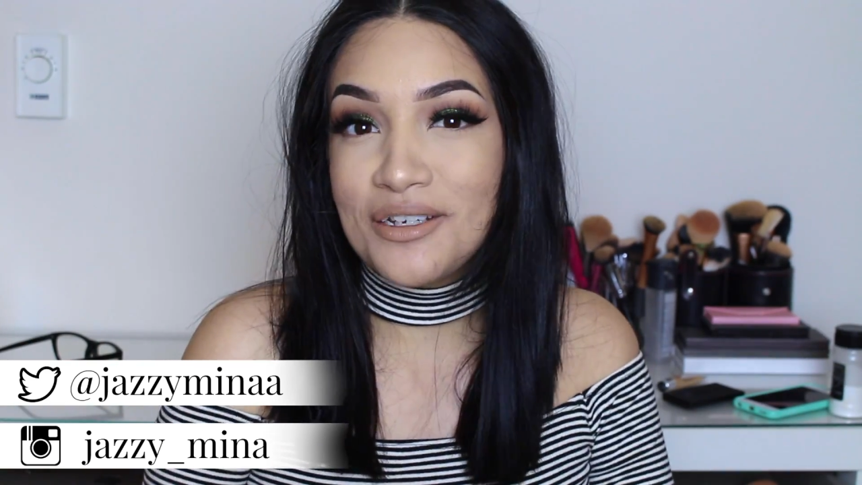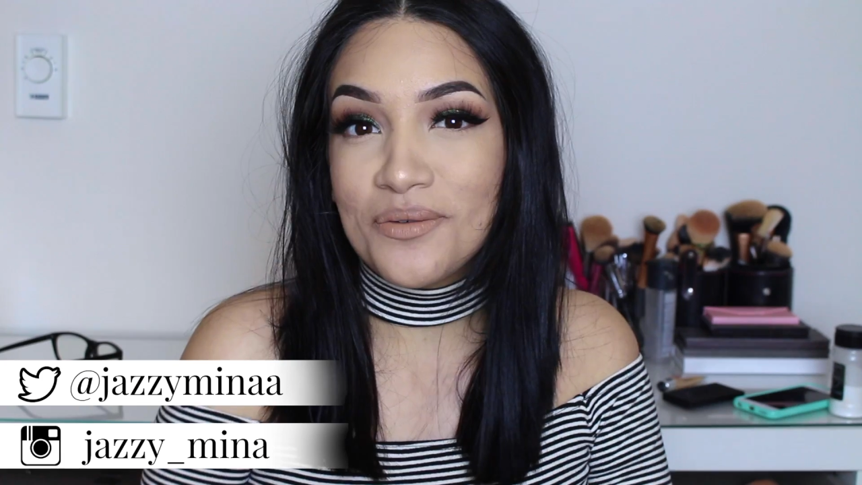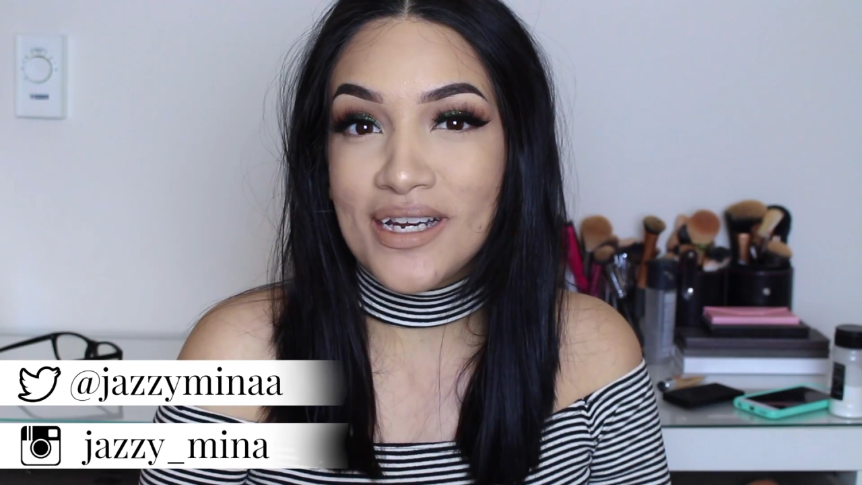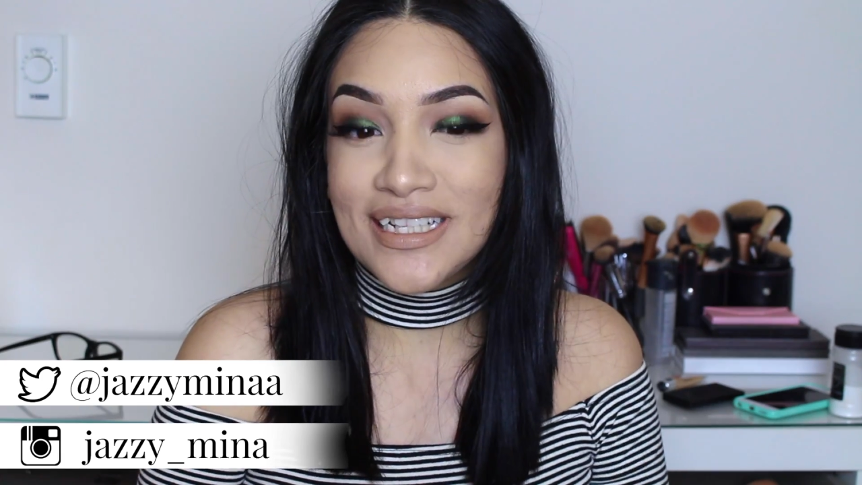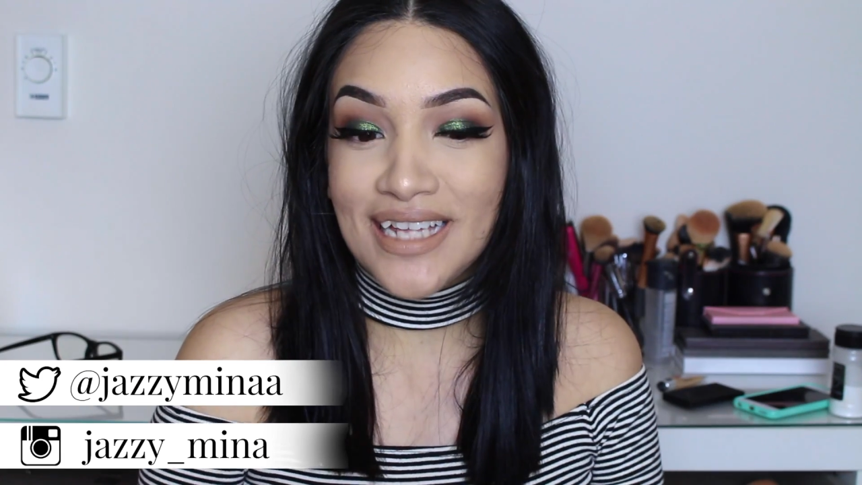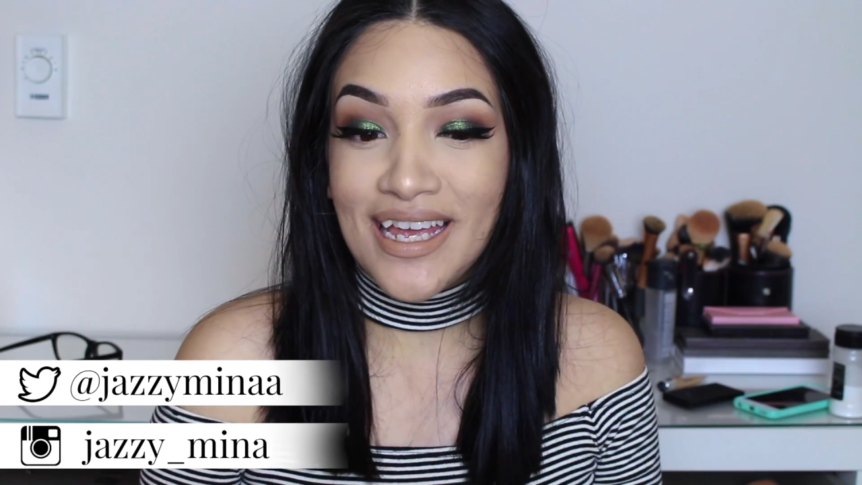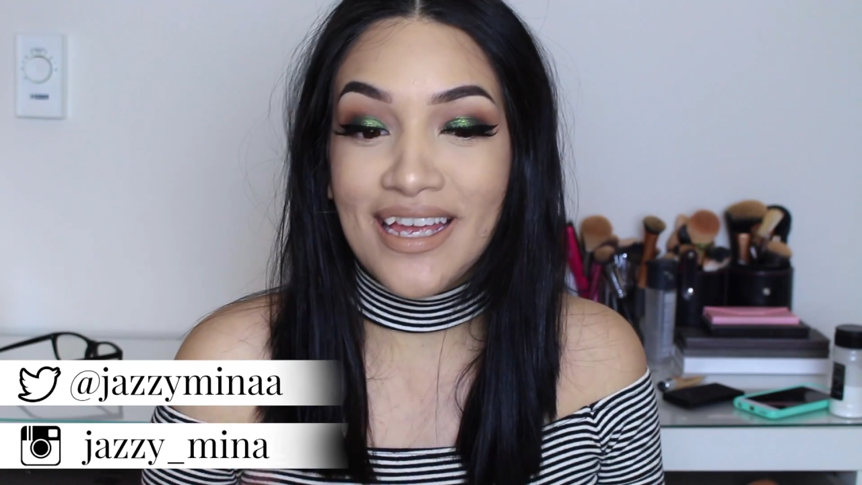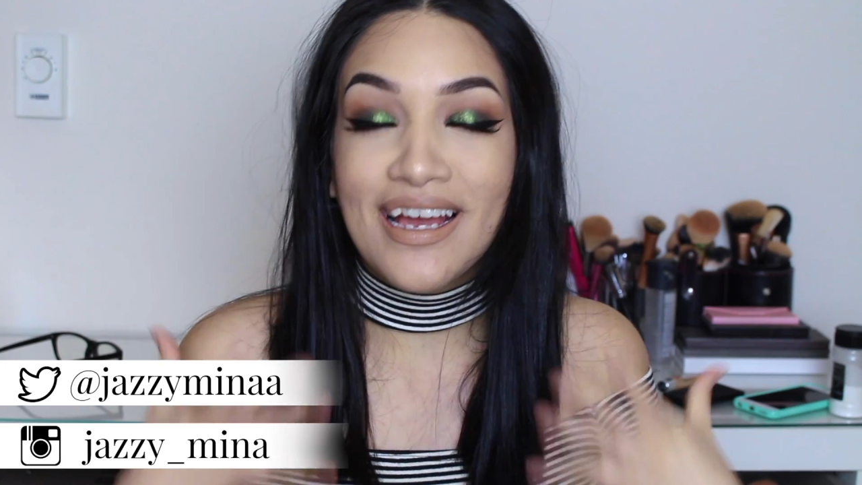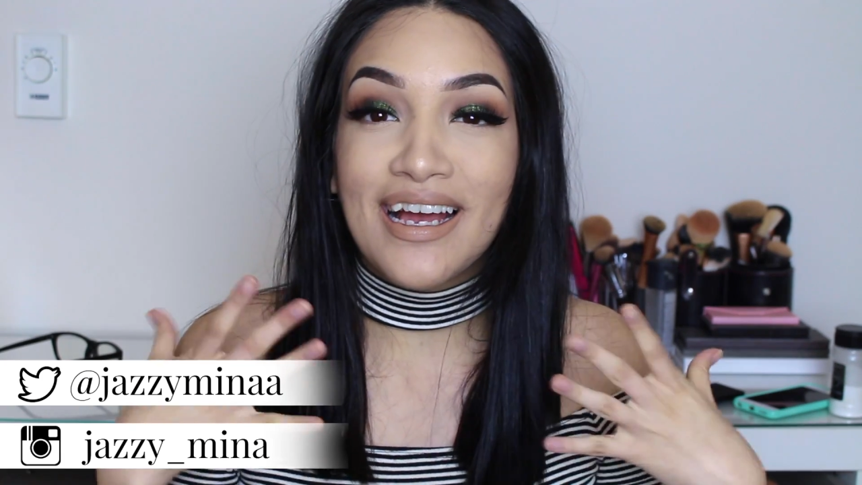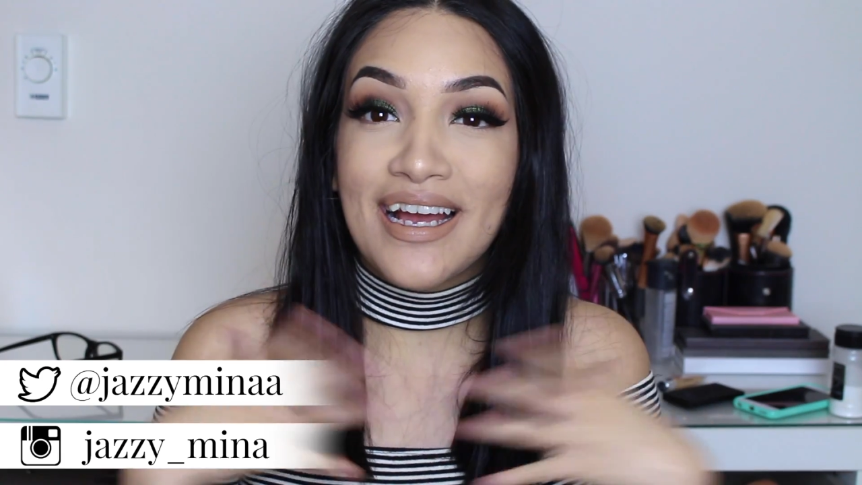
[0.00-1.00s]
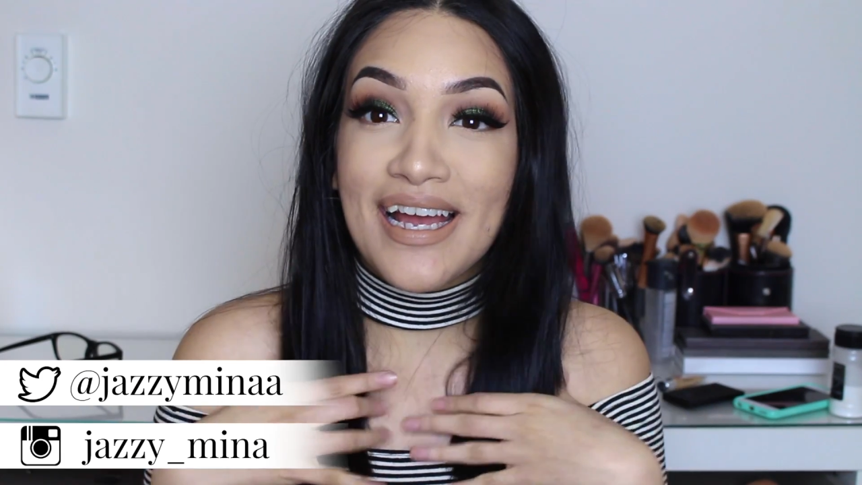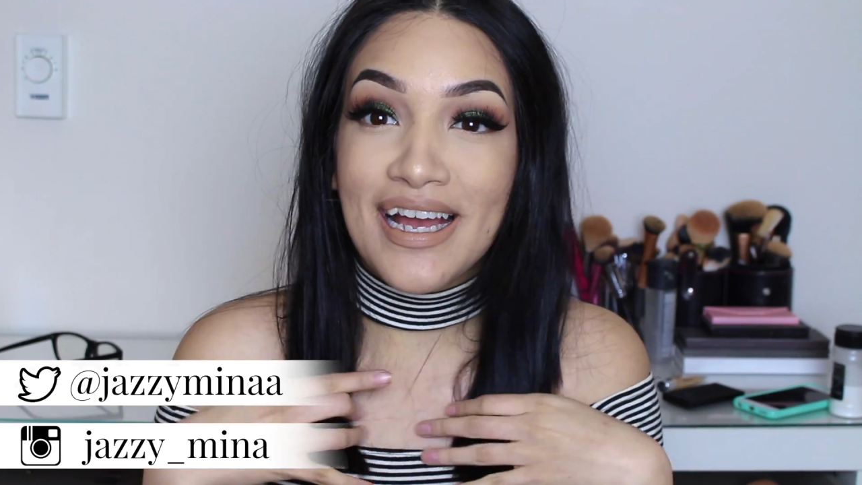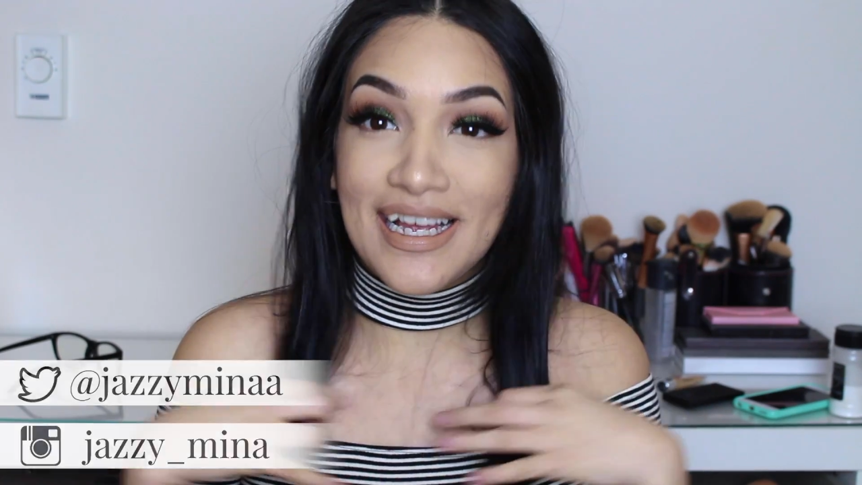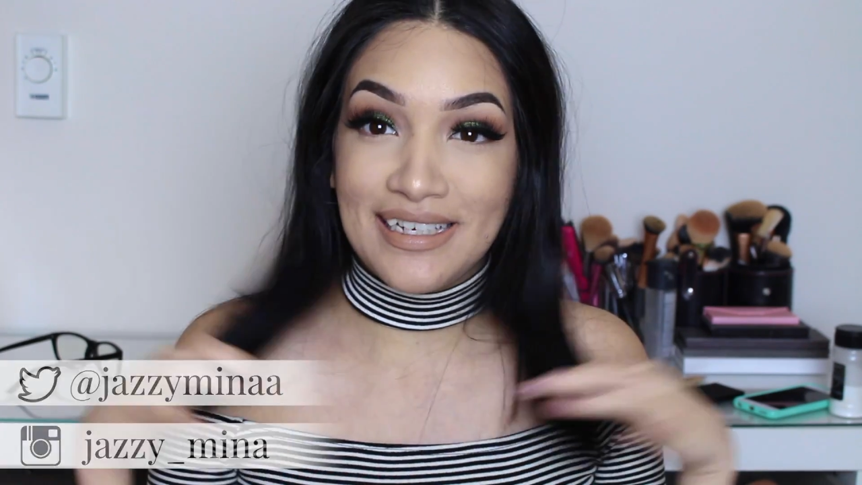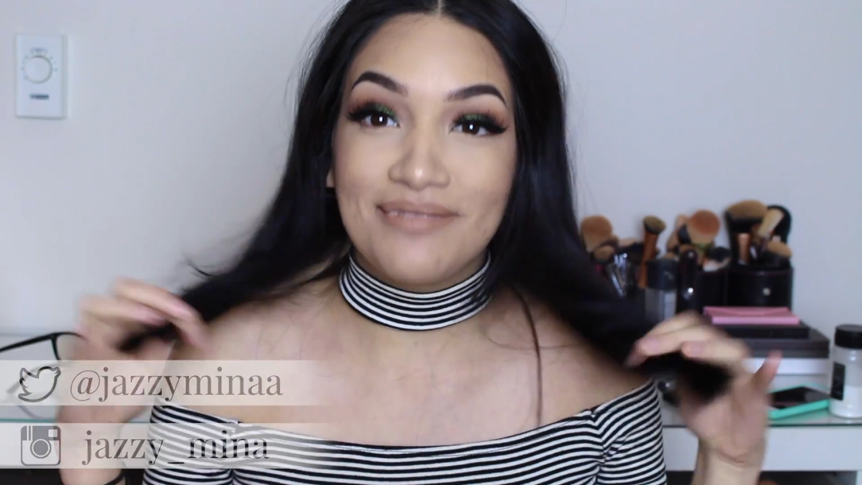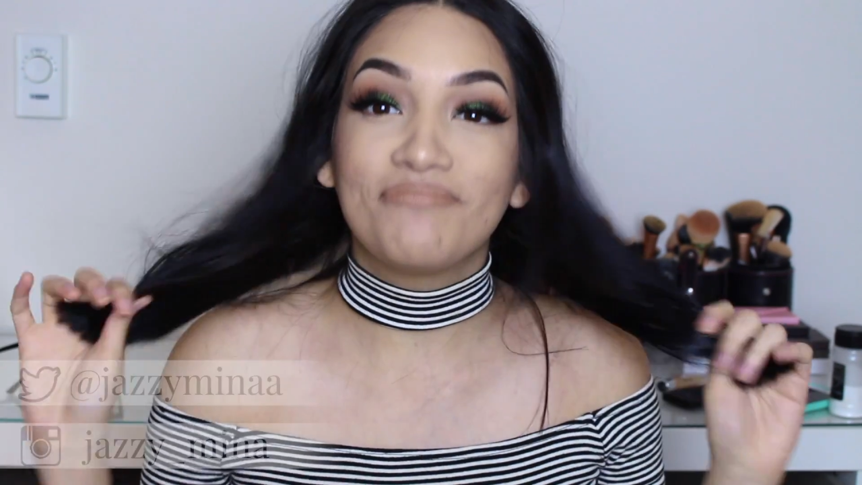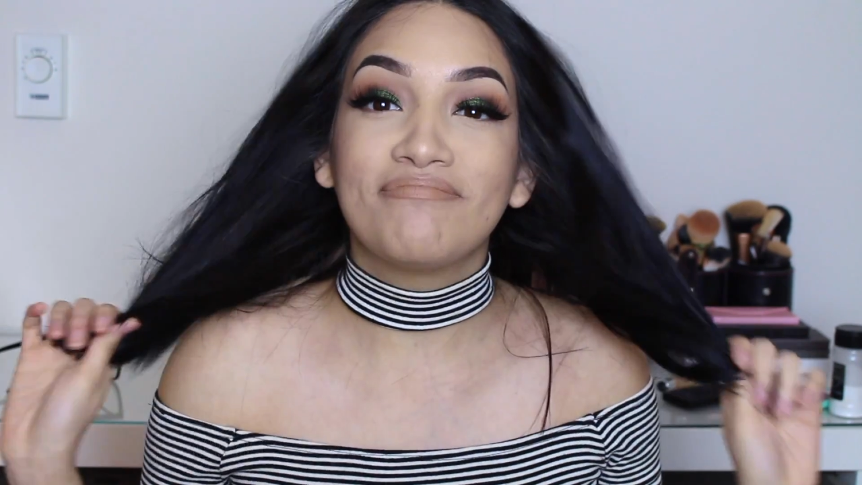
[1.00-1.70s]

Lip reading: do want to say I